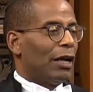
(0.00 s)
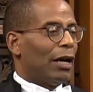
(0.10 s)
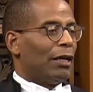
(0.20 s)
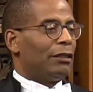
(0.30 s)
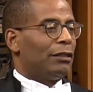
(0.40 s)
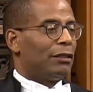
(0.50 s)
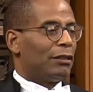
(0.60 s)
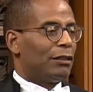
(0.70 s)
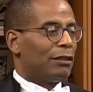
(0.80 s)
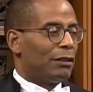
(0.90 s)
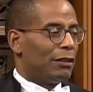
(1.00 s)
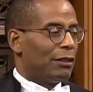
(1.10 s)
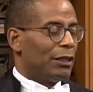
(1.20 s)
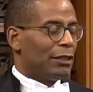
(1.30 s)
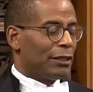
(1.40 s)
as
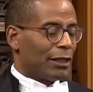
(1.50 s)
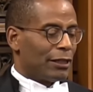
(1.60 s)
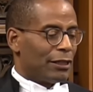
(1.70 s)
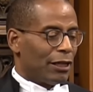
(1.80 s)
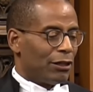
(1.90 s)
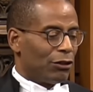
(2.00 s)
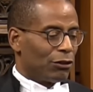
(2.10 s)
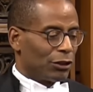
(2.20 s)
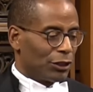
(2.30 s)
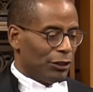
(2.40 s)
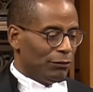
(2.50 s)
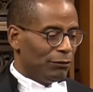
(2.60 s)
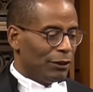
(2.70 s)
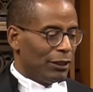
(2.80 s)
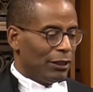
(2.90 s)
I said earlier,
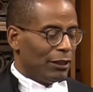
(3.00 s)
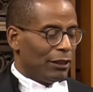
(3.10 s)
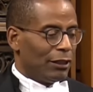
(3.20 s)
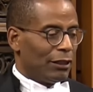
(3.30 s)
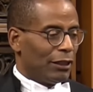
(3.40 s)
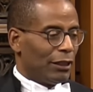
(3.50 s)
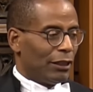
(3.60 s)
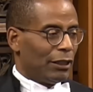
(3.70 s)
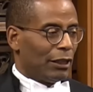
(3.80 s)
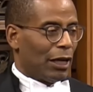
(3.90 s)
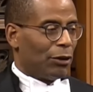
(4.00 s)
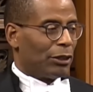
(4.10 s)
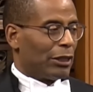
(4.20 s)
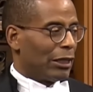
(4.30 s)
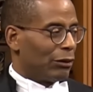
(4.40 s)
I
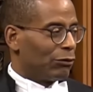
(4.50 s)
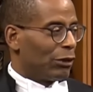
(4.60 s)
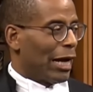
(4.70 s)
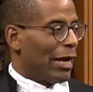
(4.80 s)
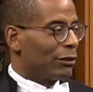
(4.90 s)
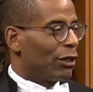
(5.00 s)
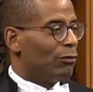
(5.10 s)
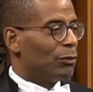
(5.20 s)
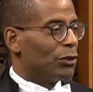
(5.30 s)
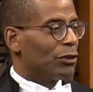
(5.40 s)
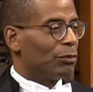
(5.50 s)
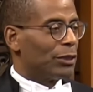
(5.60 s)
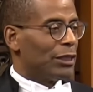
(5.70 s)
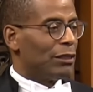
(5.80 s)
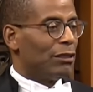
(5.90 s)
would ask all members to
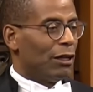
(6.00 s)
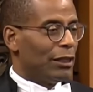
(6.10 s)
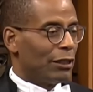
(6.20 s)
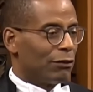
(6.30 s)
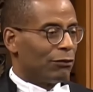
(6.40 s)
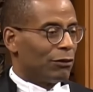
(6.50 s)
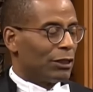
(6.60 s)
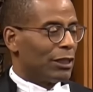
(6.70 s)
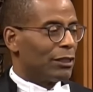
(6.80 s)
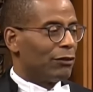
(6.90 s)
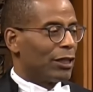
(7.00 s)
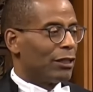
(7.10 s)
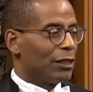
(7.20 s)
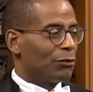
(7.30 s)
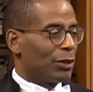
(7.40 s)
please not take the floor unless they're
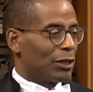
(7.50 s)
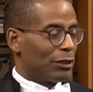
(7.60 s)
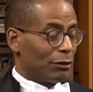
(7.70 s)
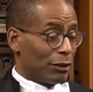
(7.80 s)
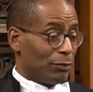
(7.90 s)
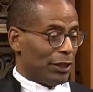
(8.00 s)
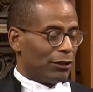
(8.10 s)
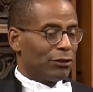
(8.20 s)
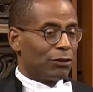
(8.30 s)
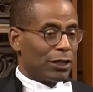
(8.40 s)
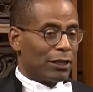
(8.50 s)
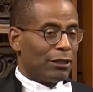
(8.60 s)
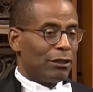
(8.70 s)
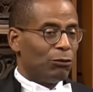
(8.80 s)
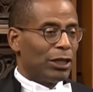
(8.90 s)
recognized by the speaker so that
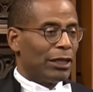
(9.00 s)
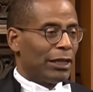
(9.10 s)
we can